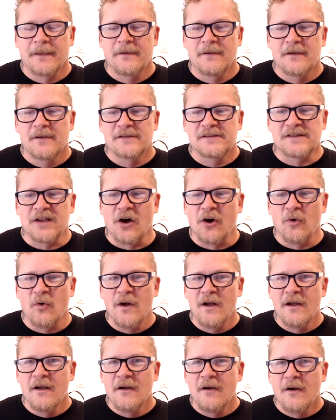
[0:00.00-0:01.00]

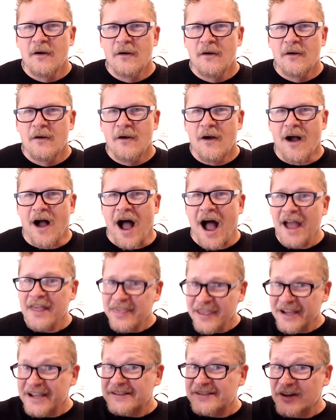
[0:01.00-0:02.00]
So I
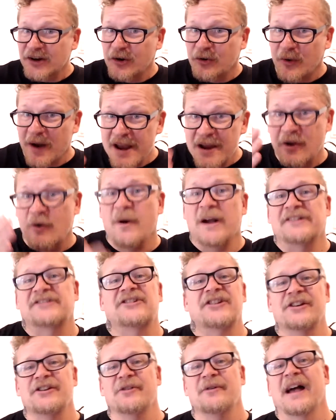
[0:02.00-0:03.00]
think it's a great
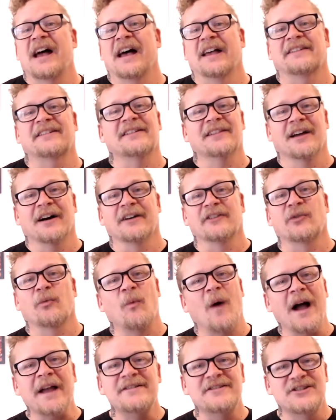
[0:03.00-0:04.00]
question you ask, Lugs.
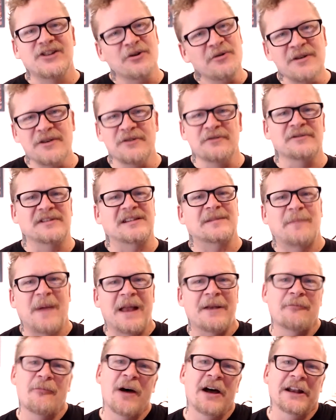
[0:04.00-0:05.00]
Why do you
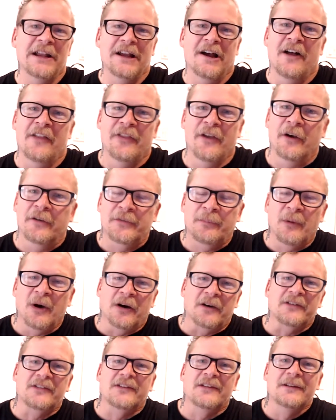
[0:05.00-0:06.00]
spend money on those
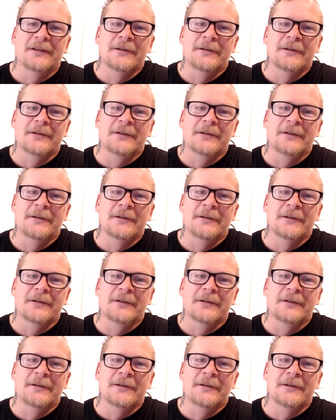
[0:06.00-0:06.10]
books?